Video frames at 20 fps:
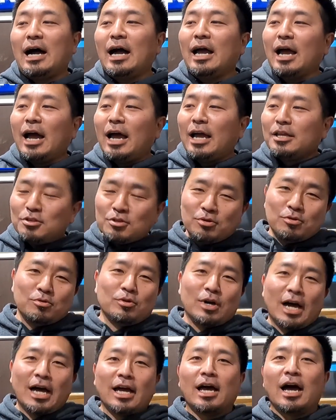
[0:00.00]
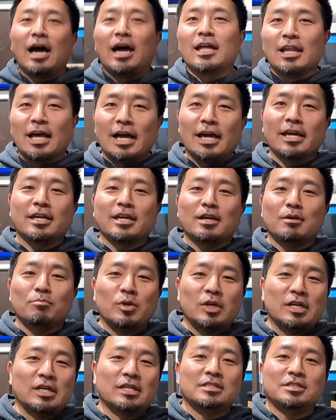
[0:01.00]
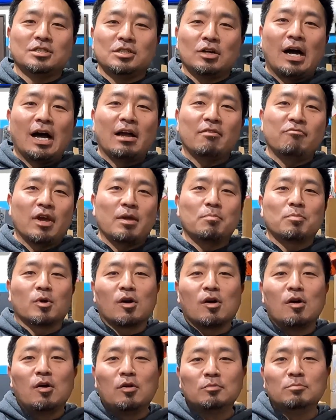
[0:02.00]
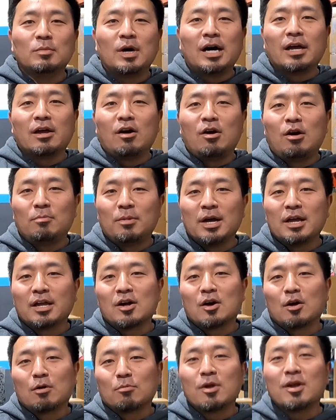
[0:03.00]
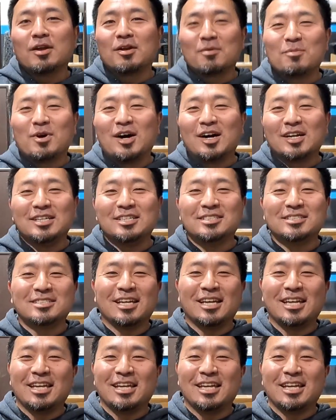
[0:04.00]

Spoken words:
I do. I like it because I vapor hone all my carburetor bodies.